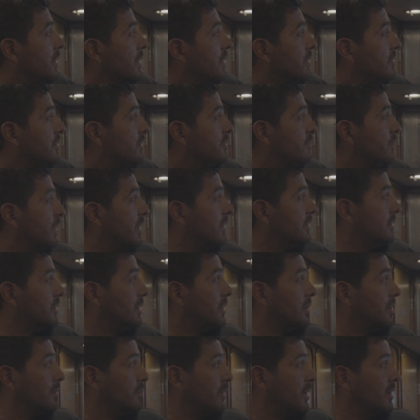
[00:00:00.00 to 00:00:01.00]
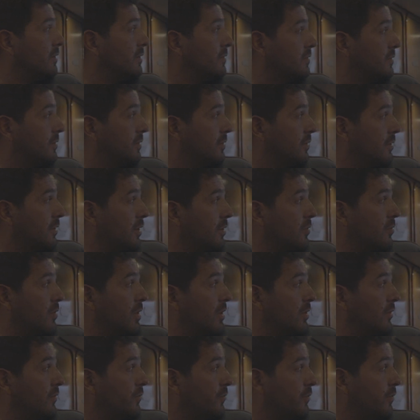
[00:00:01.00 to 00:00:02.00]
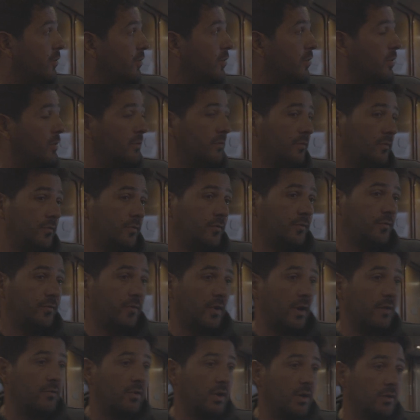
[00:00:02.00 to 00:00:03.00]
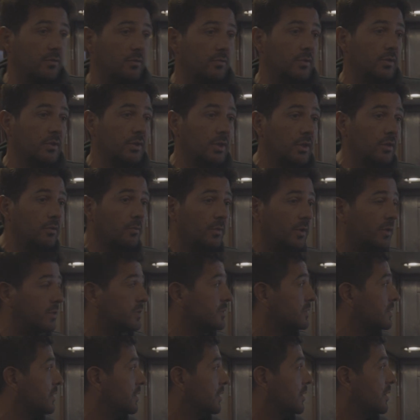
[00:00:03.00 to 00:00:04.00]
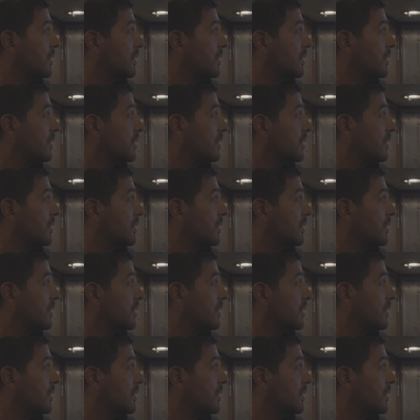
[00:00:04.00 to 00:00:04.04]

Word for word: This manta makes around four, 500 kilometers